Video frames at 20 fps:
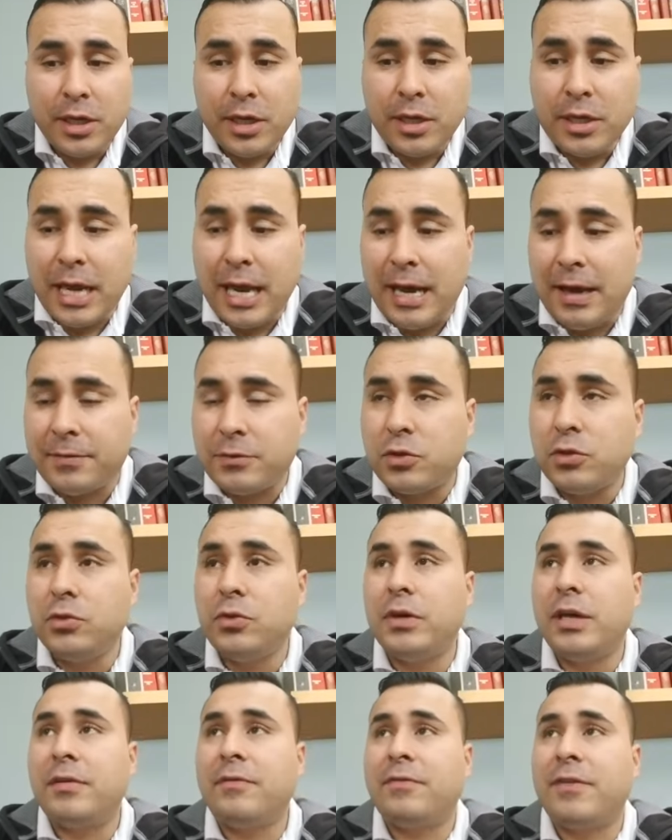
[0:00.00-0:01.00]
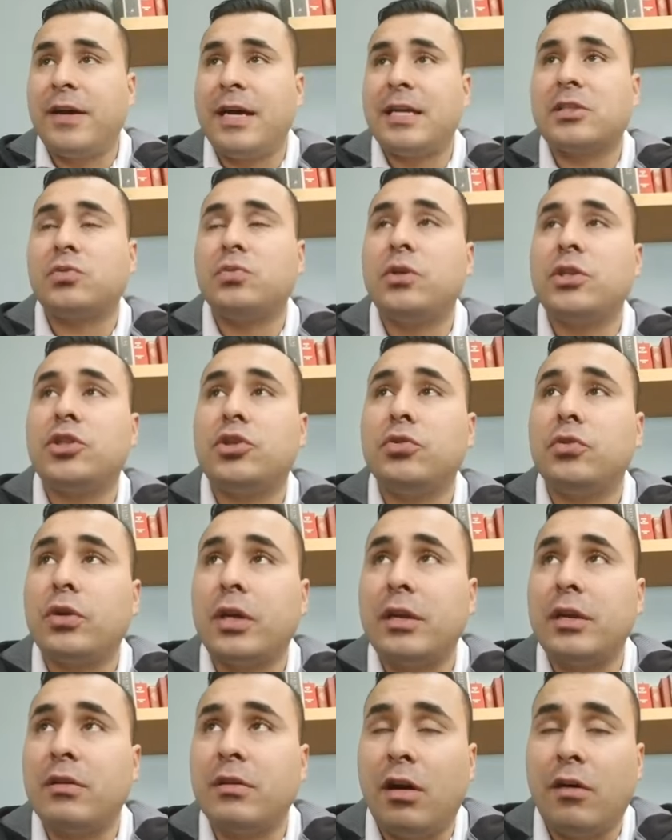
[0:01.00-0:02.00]
You have to invest what you
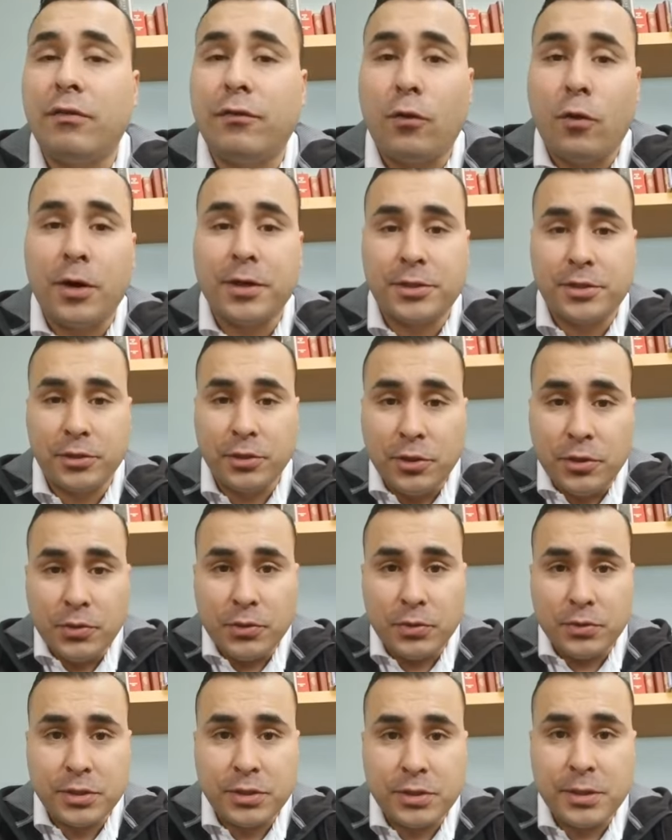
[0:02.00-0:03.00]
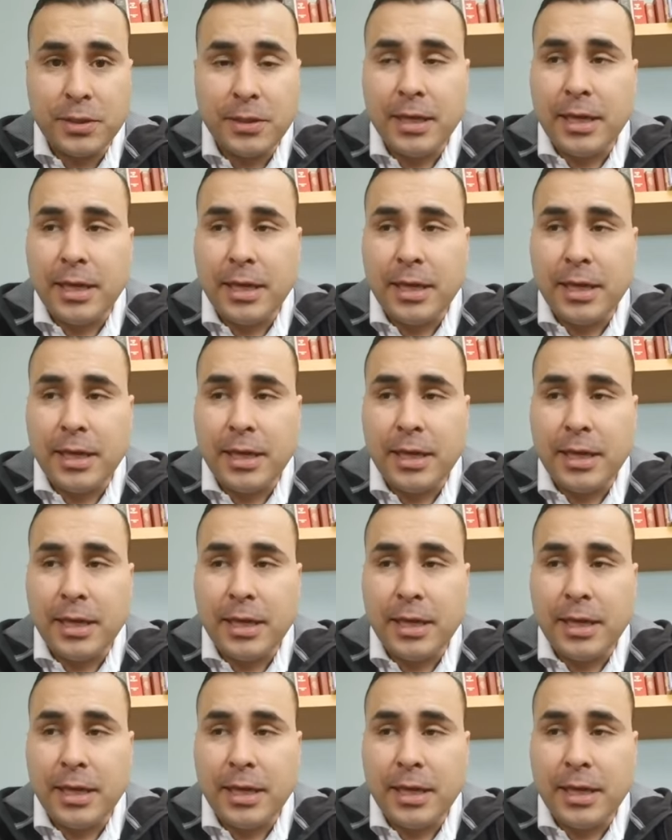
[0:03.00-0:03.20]
can afford to lose.